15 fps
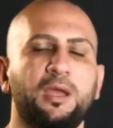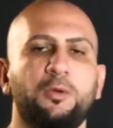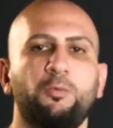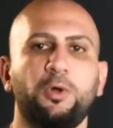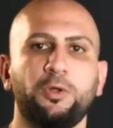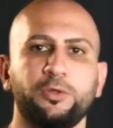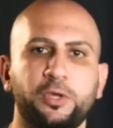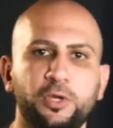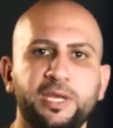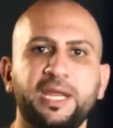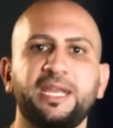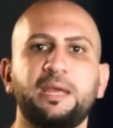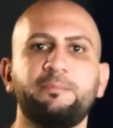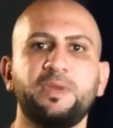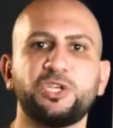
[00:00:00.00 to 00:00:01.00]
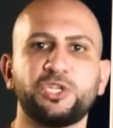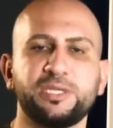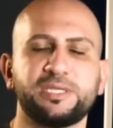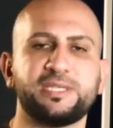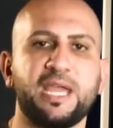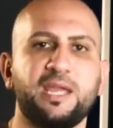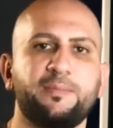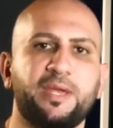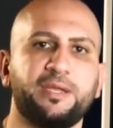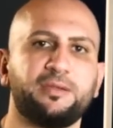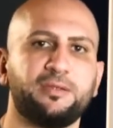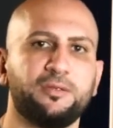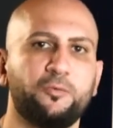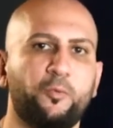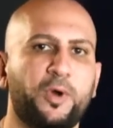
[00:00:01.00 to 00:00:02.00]
well, you need a mission statement.
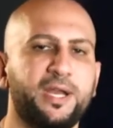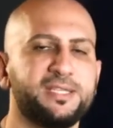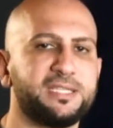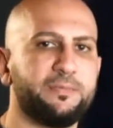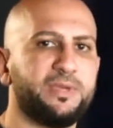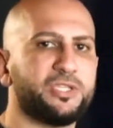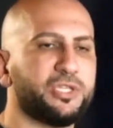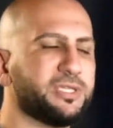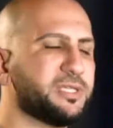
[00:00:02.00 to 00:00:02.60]
What is a mission